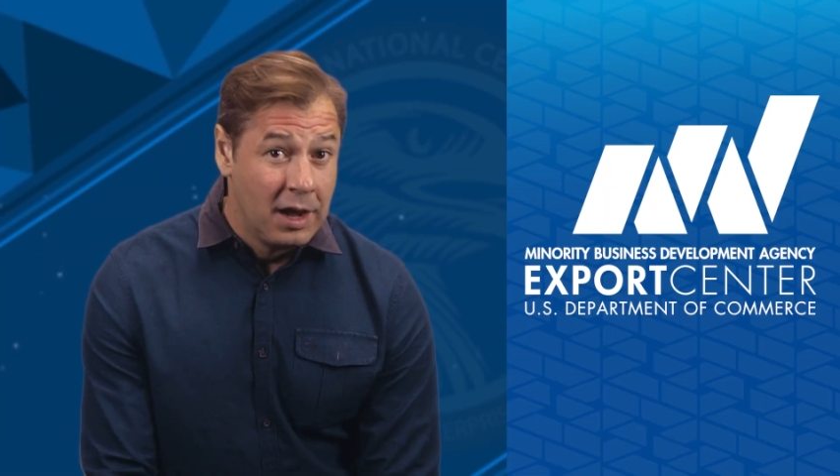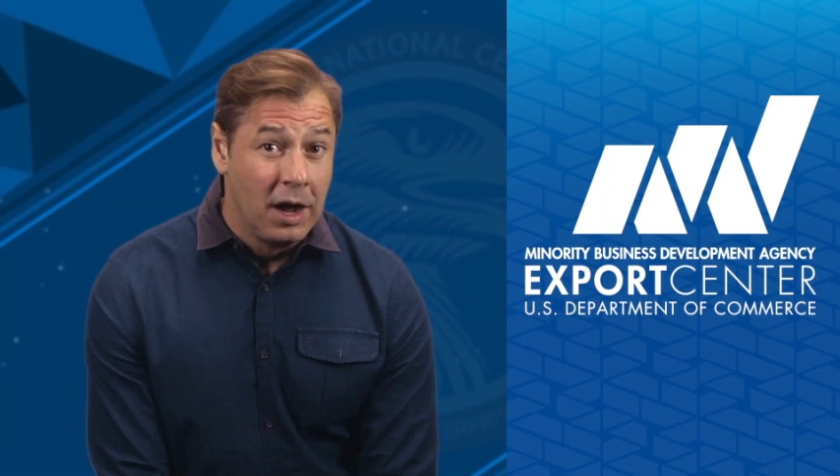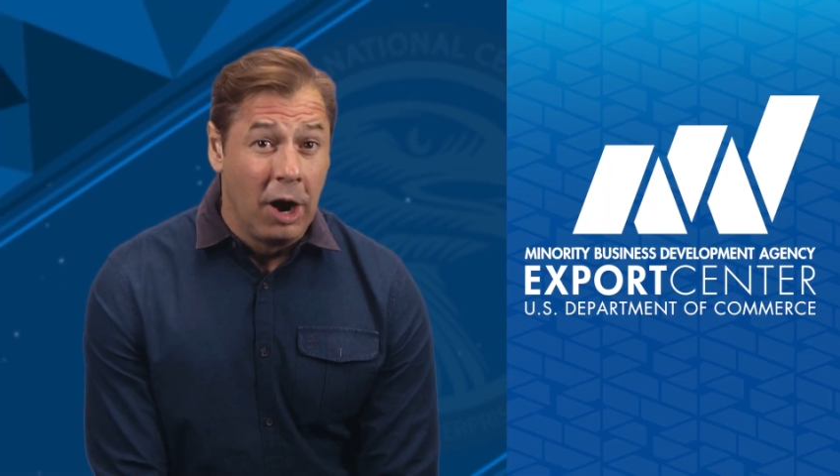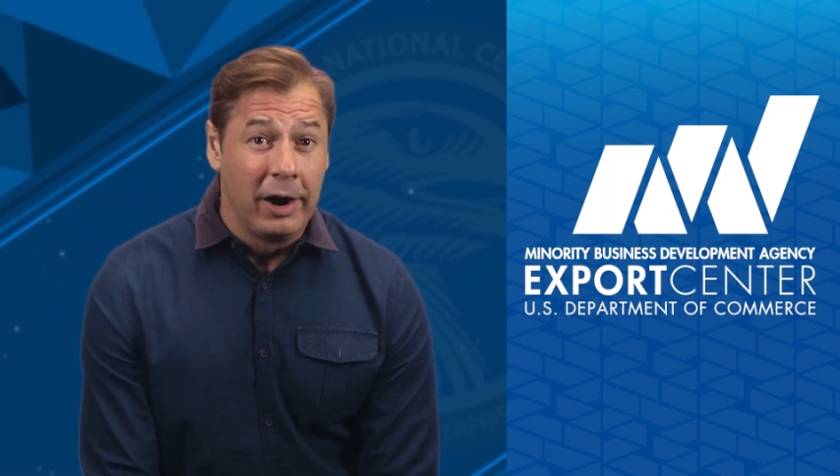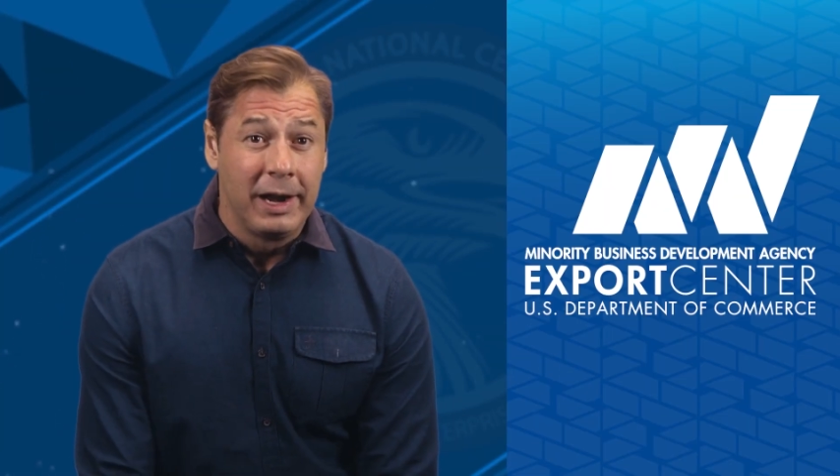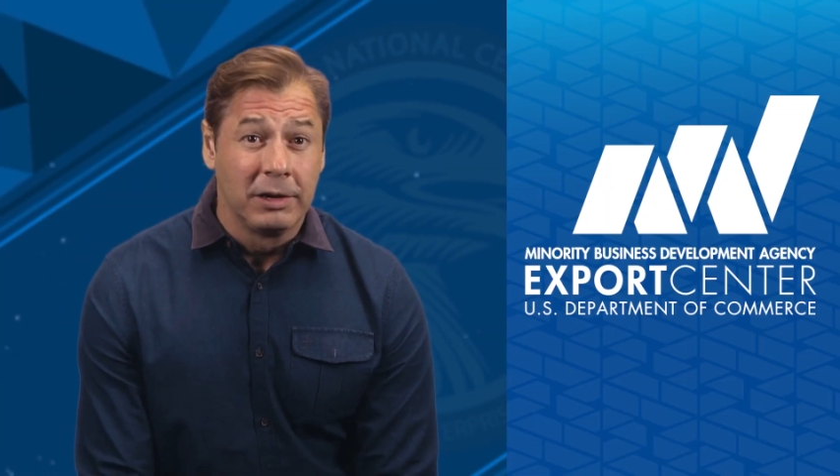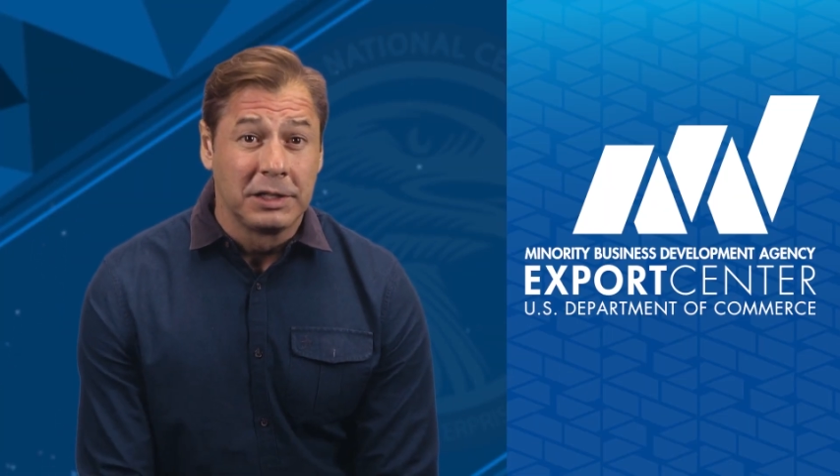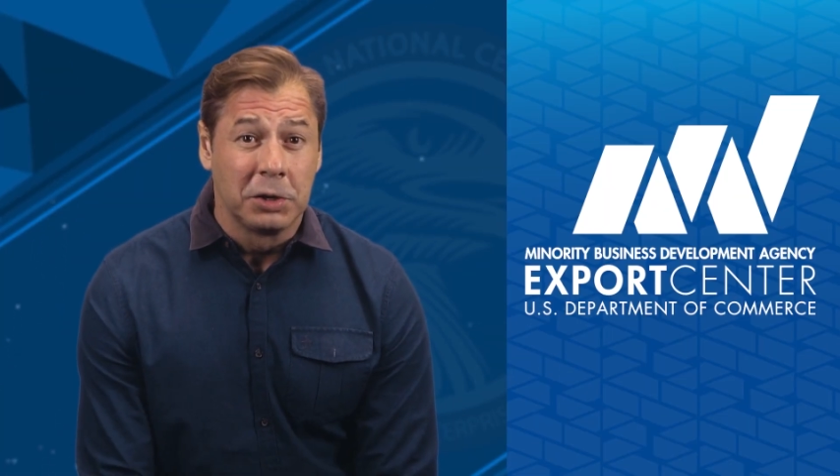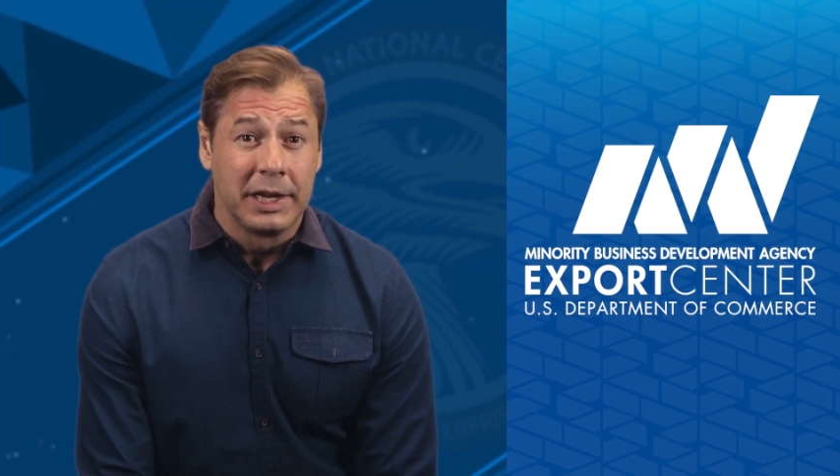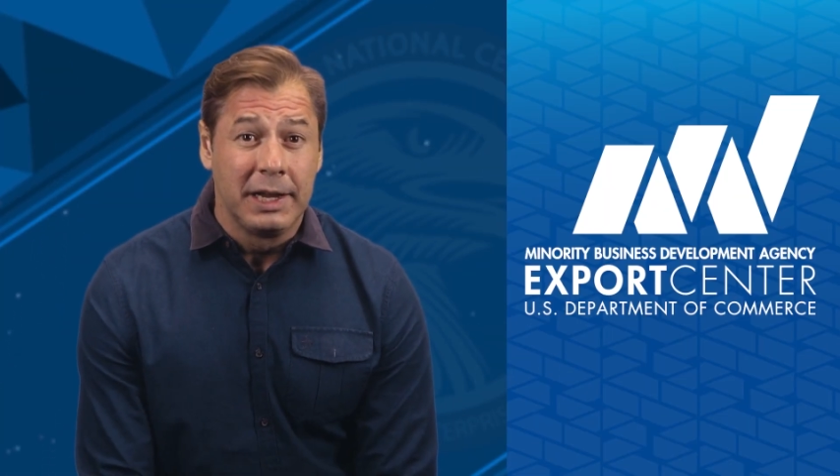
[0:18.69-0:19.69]
our
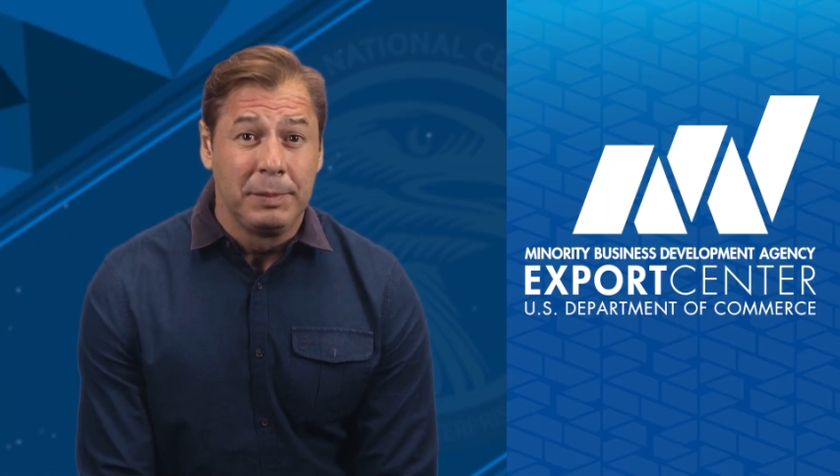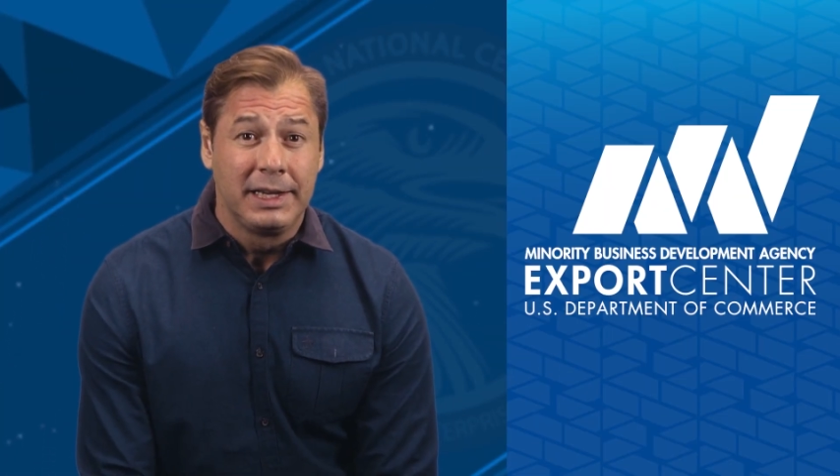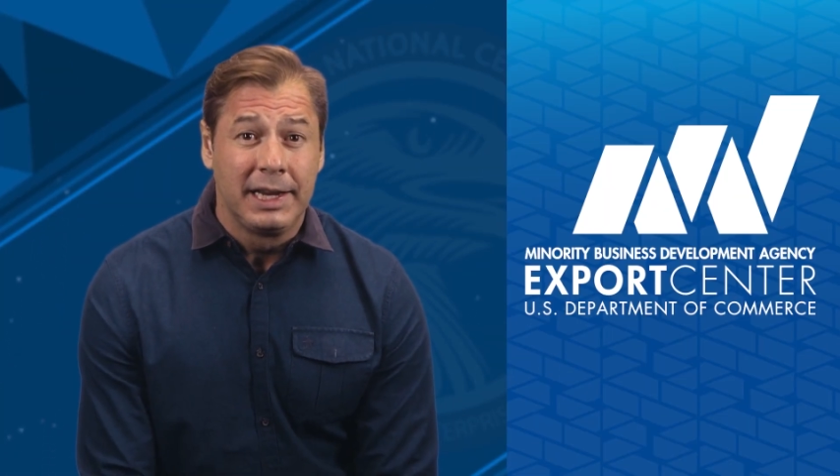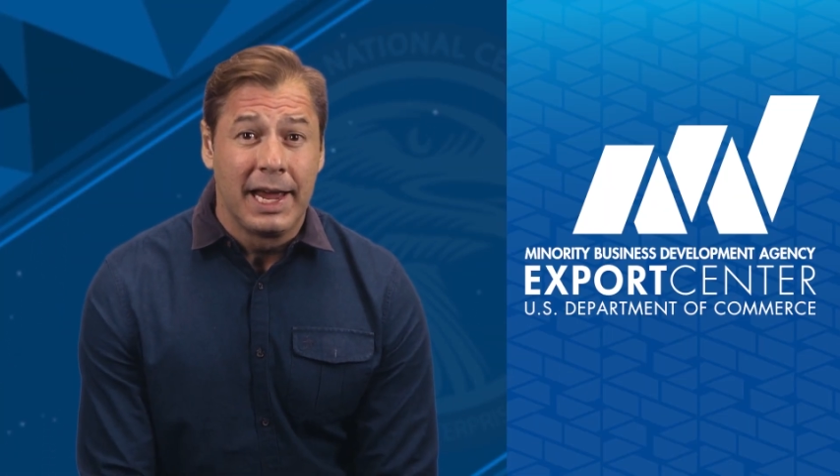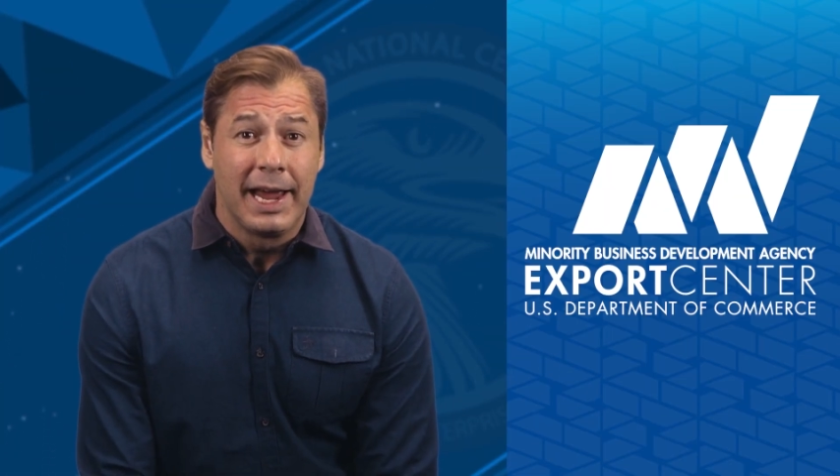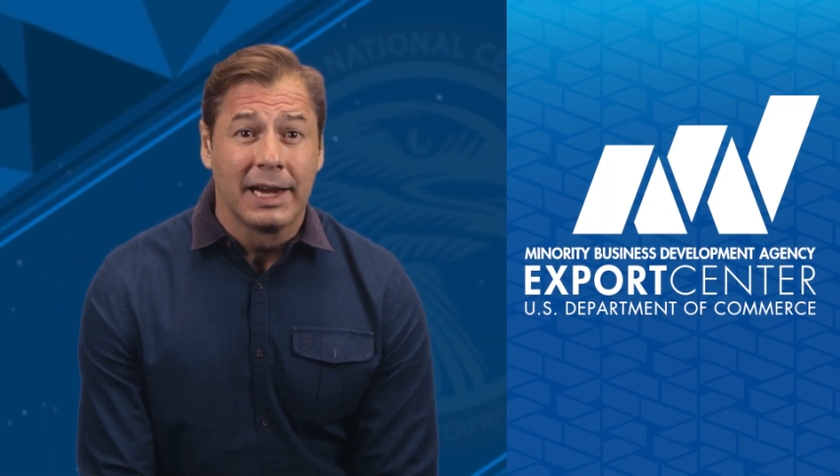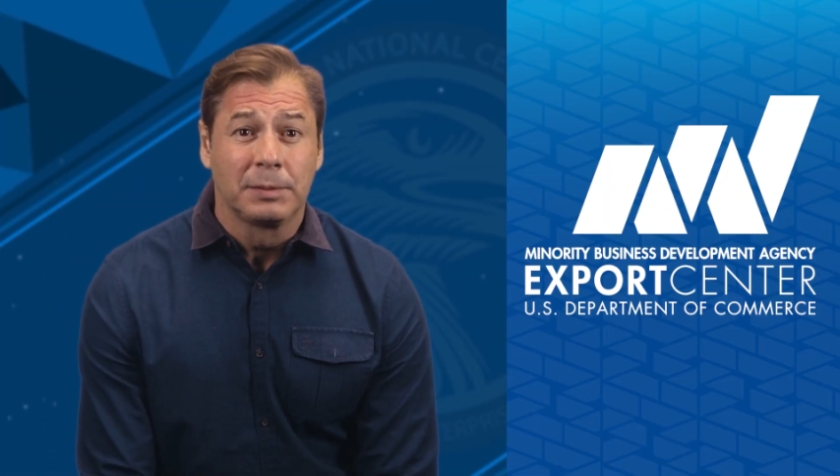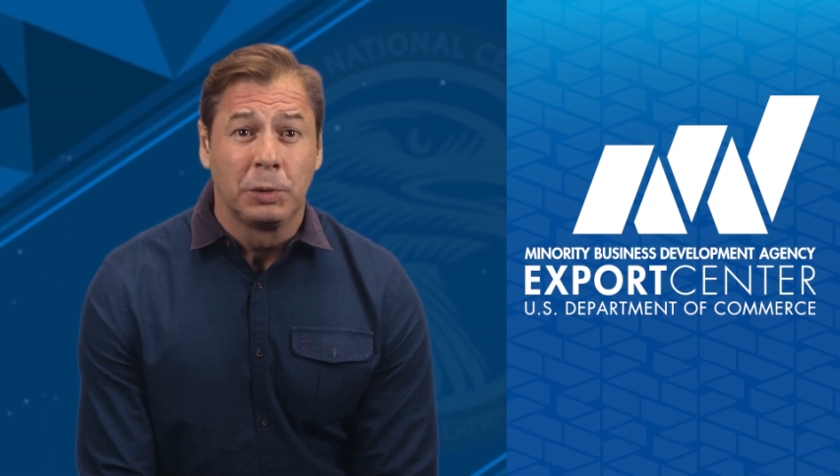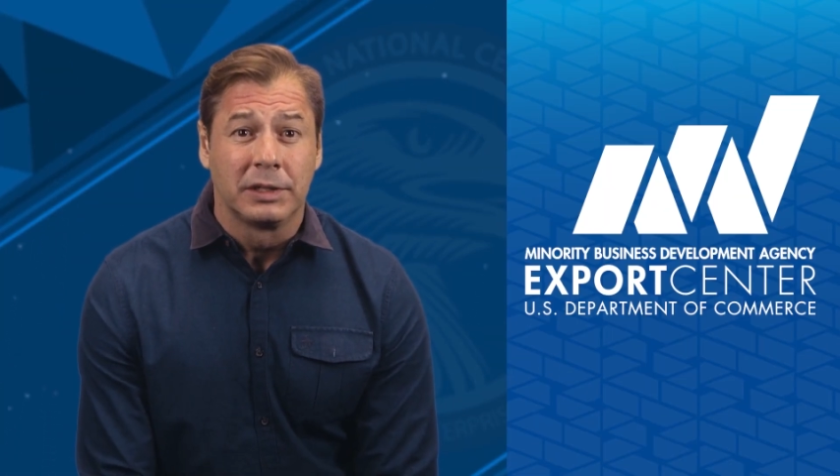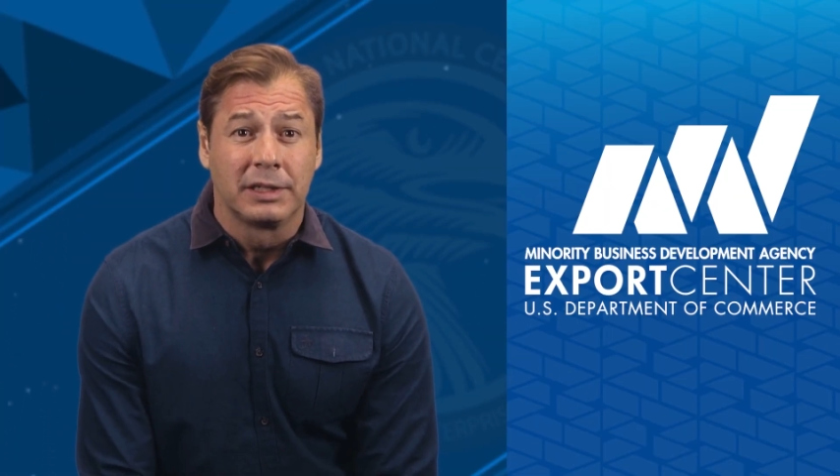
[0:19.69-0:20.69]
Arizona MBDA Export